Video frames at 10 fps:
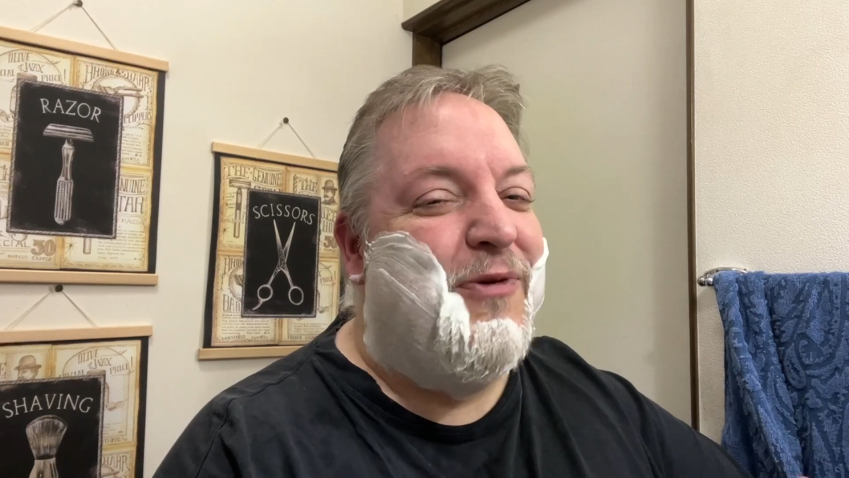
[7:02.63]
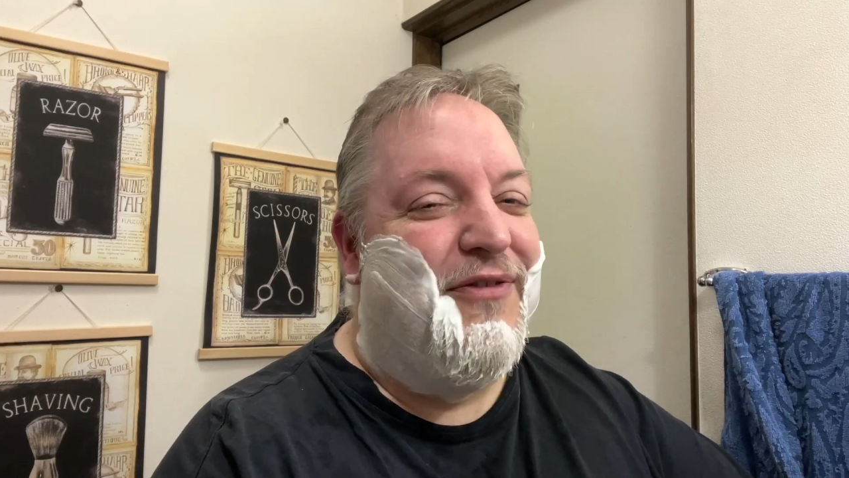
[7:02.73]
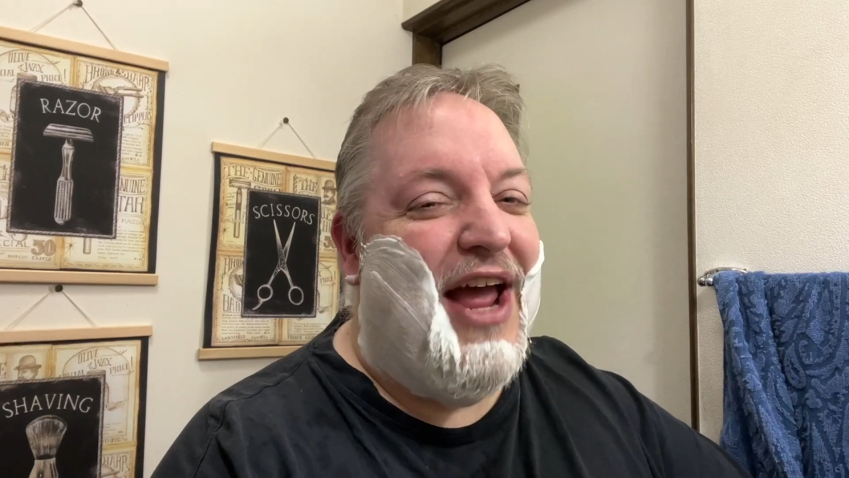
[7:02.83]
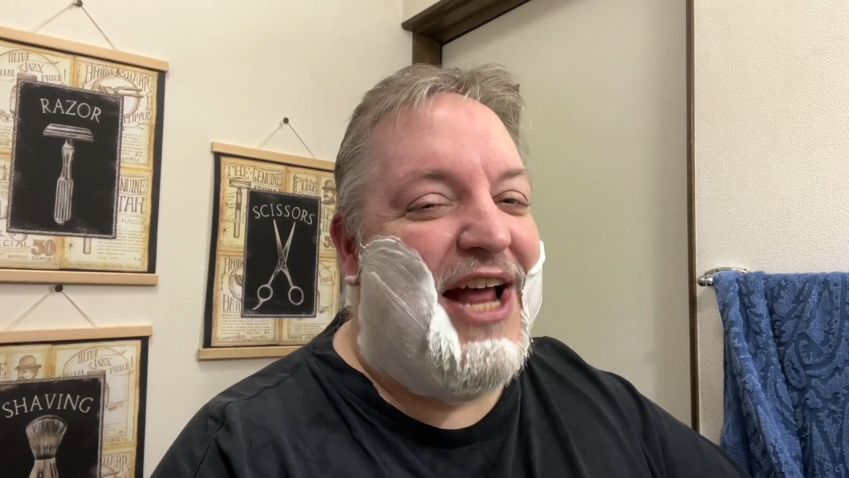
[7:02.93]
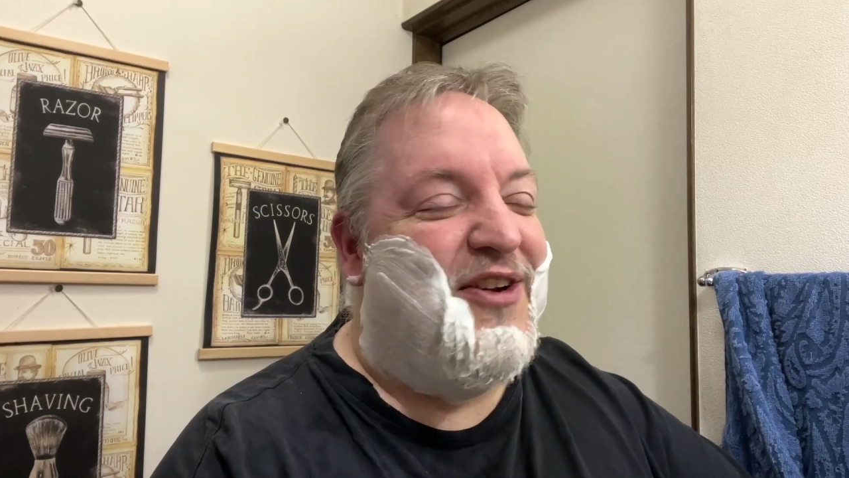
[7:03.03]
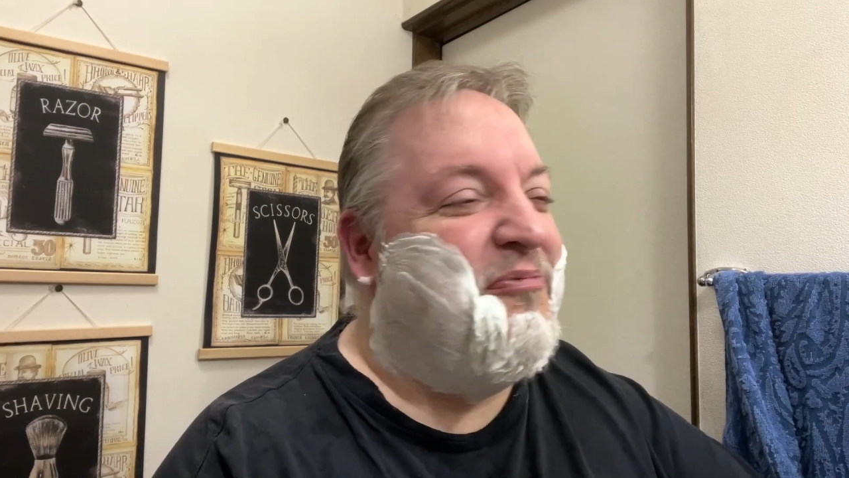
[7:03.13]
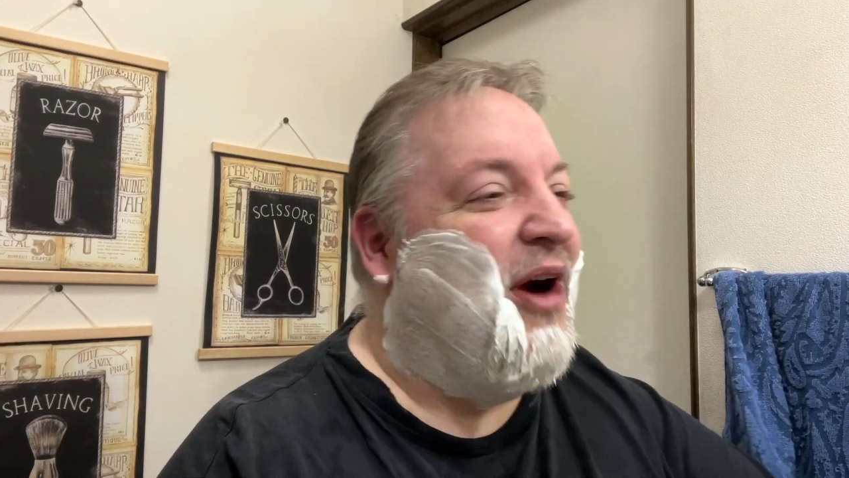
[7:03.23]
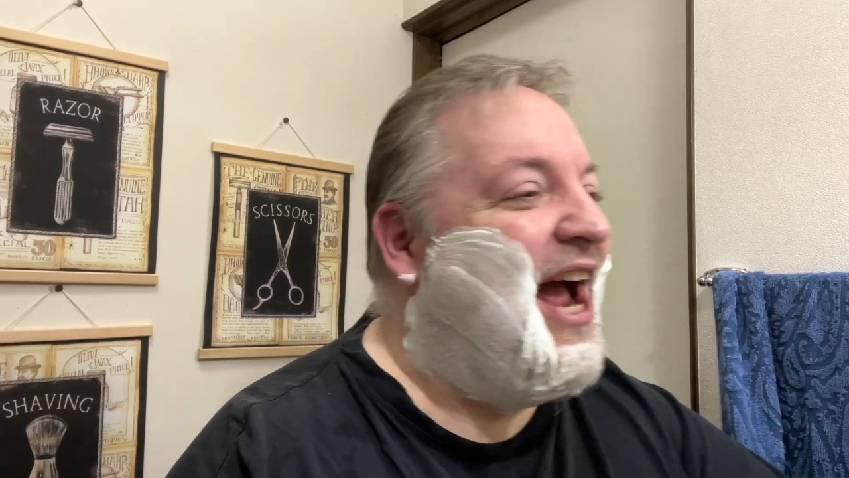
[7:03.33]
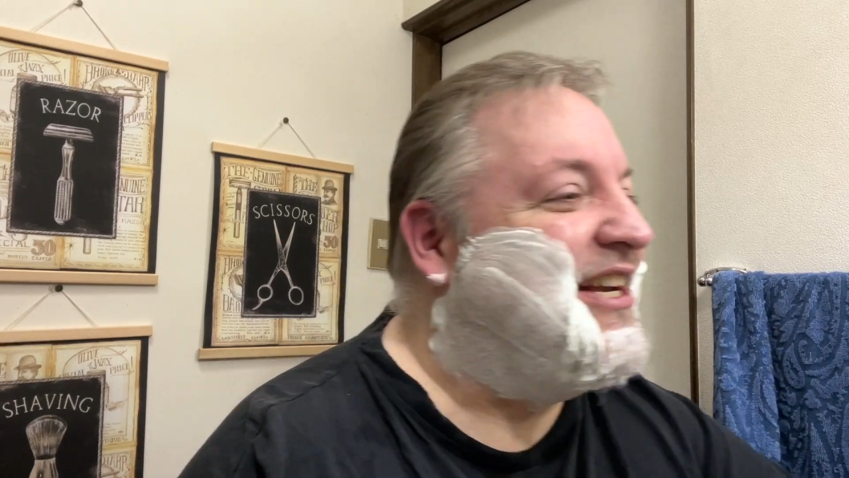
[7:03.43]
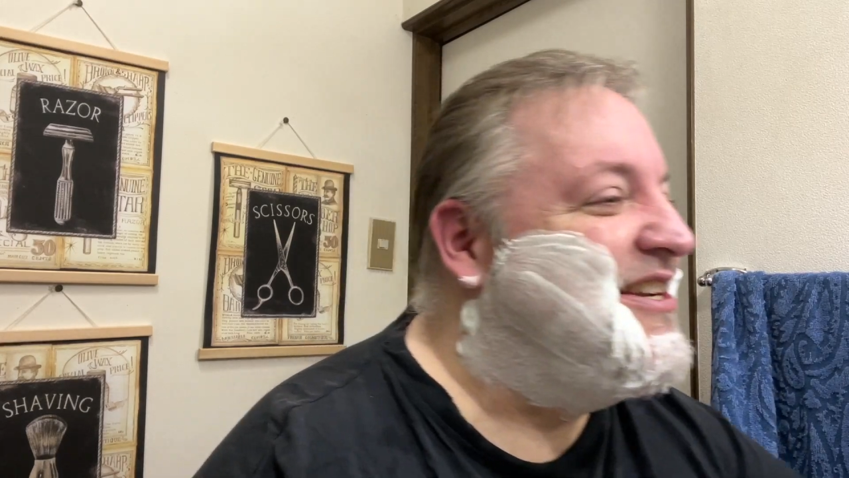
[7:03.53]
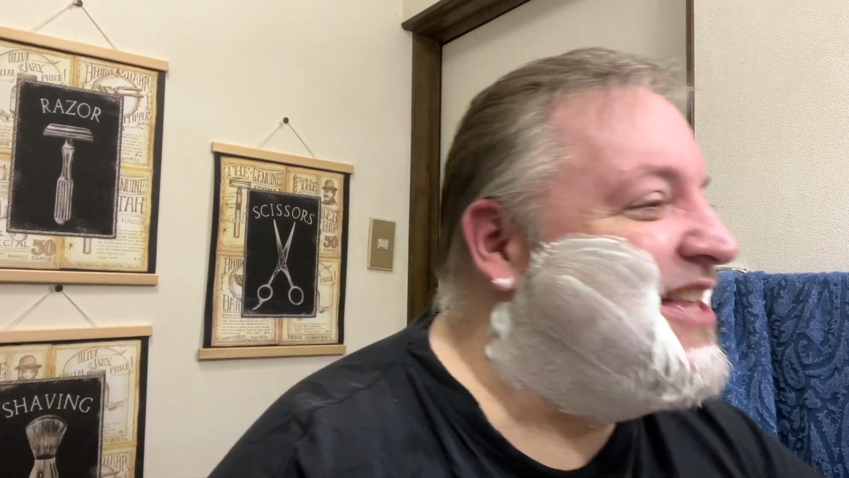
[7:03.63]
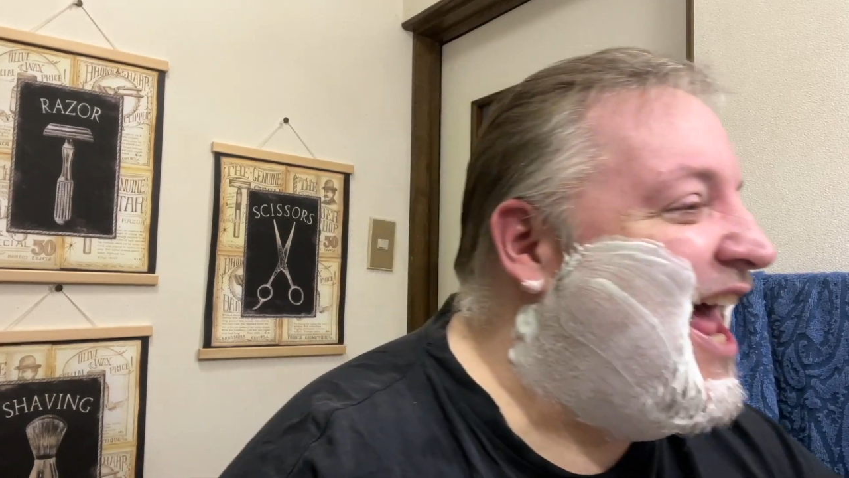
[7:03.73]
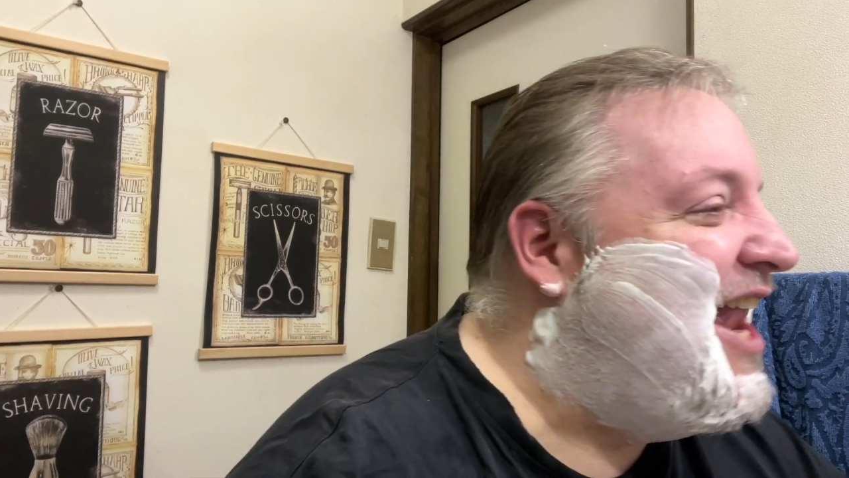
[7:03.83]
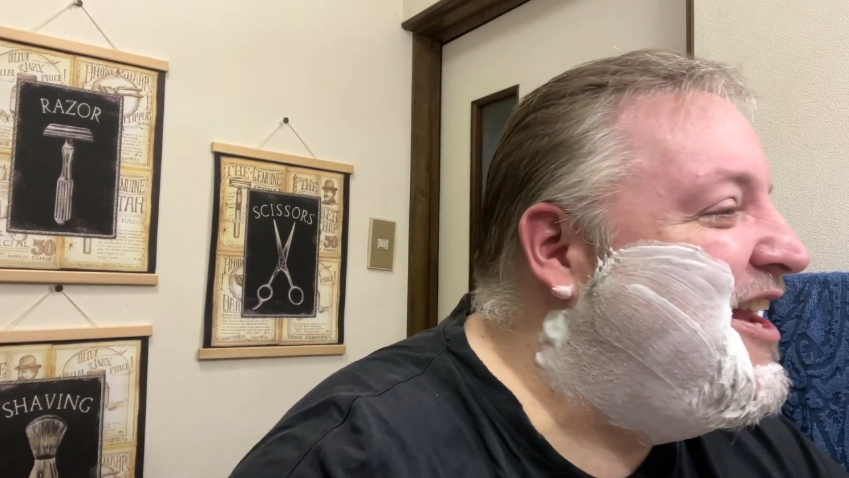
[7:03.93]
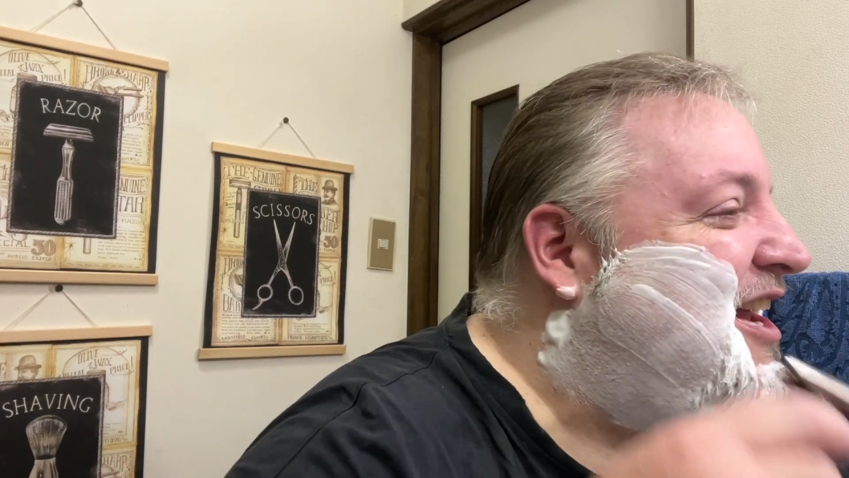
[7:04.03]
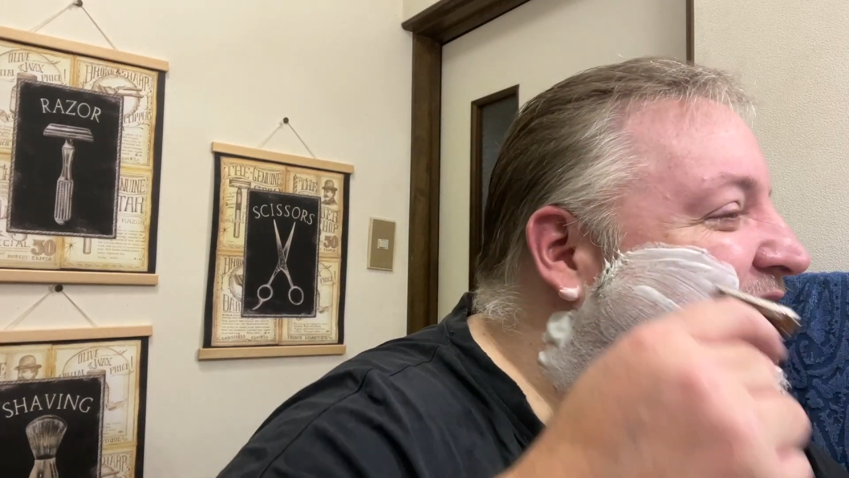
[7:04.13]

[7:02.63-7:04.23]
would have had to have practiced that.